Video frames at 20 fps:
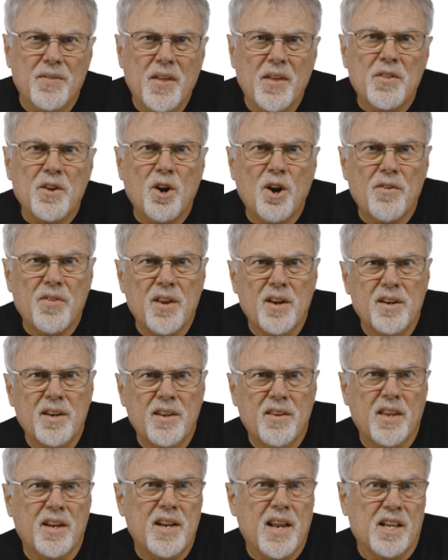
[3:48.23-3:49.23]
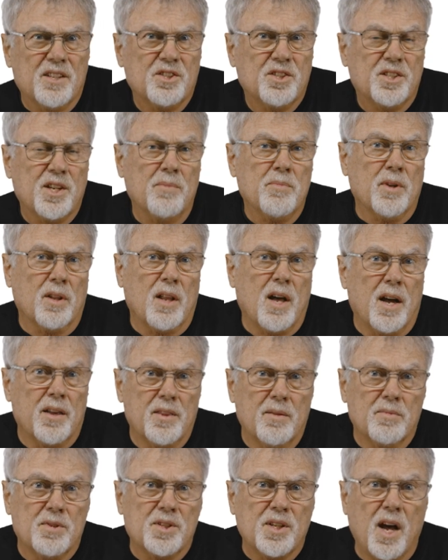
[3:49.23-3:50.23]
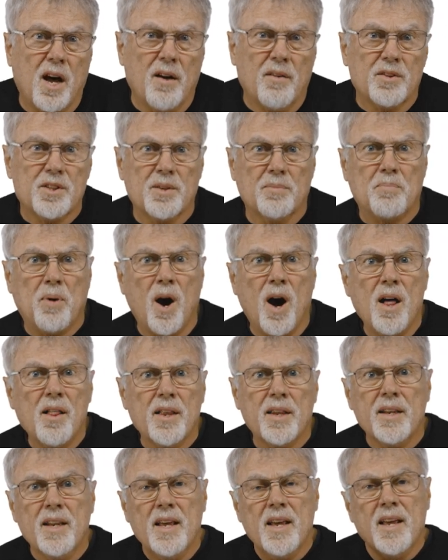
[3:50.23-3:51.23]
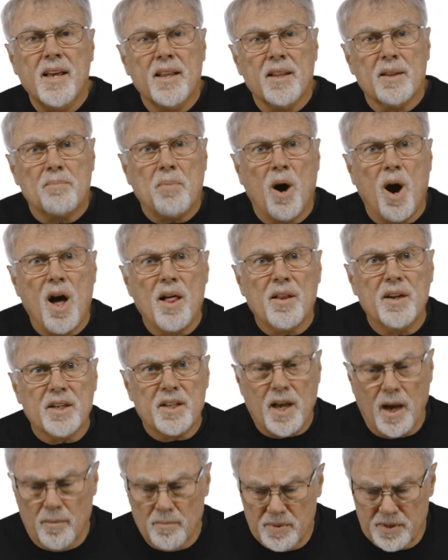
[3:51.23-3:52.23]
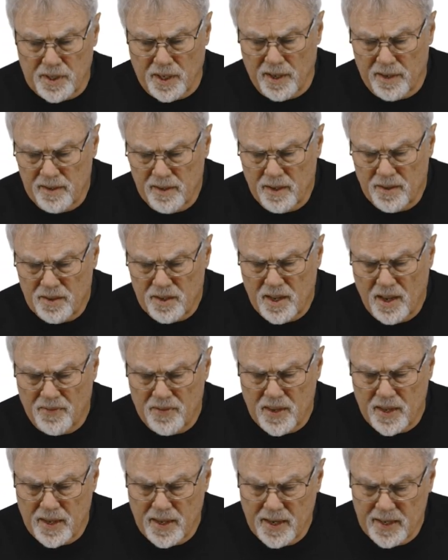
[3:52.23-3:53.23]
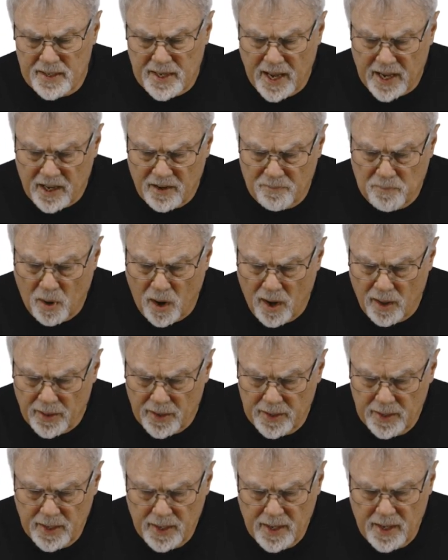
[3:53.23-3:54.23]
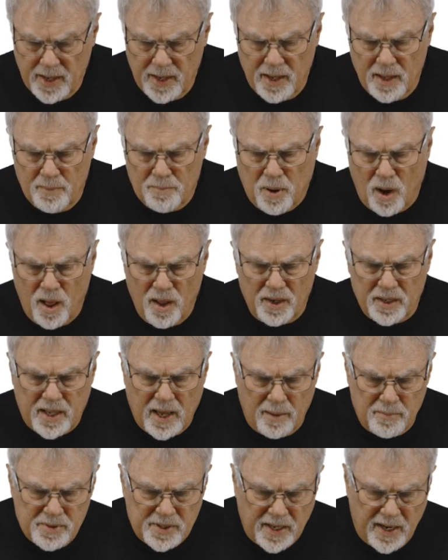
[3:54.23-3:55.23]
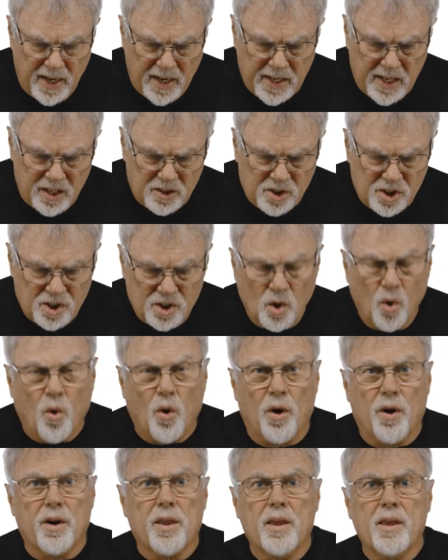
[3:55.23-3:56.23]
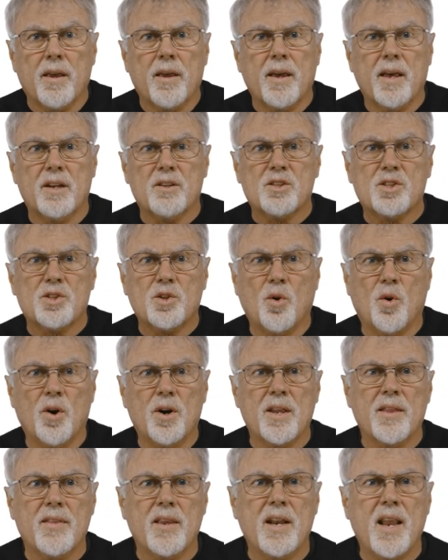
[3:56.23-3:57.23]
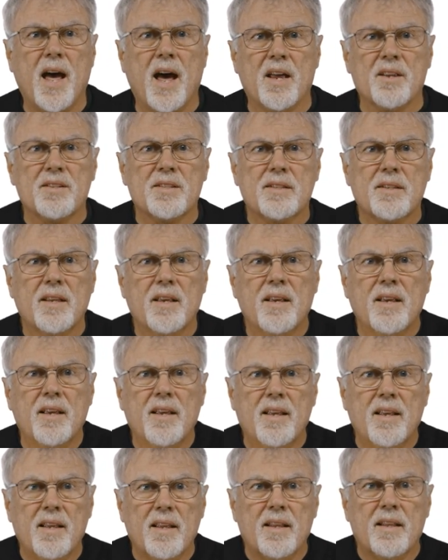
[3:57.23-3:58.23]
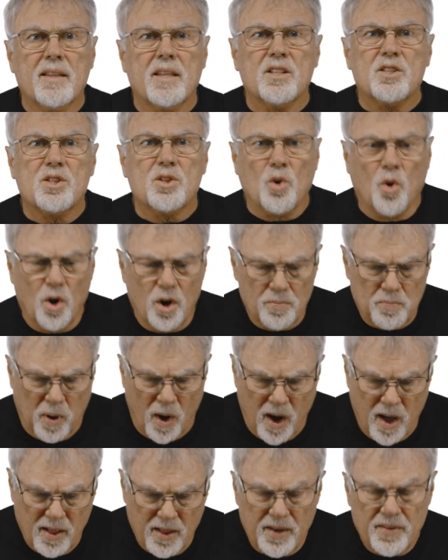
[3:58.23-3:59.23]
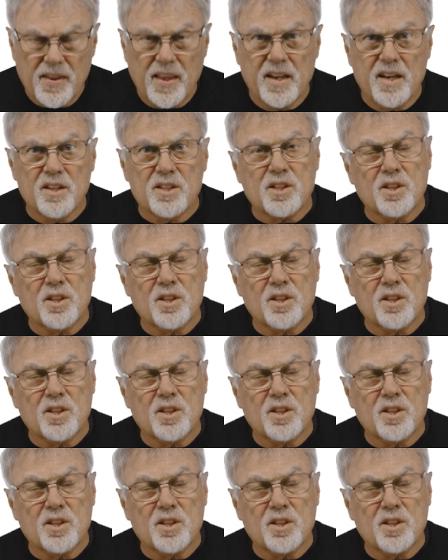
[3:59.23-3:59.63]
Then there are the nest stimuli themselves. The pollen comes in, you have the intake of pollen. Pollen comes in and it gets stored. It's stored in the nest. The stored pollen then is